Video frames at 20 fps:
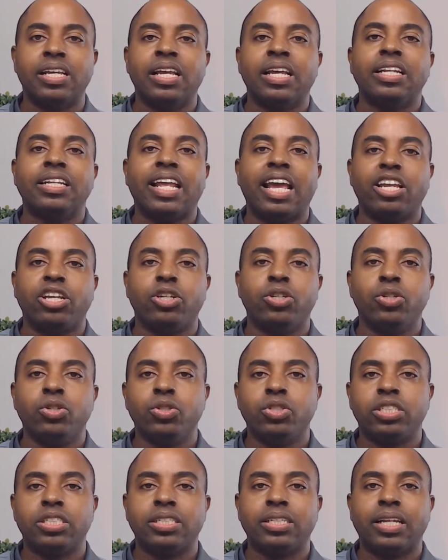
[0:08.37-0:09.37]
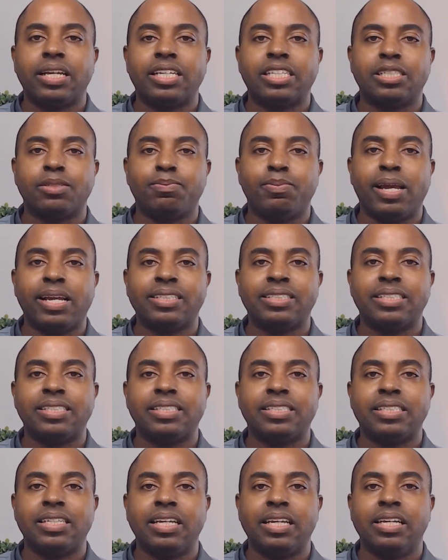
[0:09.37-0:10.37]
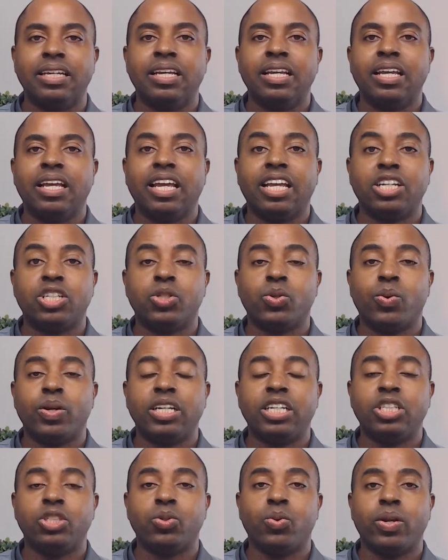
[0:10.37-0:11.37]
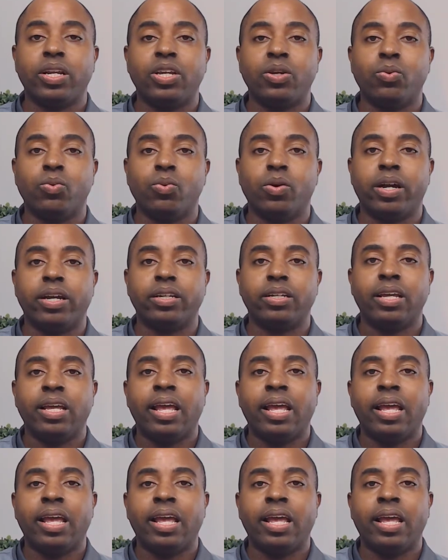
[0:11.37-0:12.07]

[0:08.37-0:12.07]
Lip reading: that you should expect to see in 2021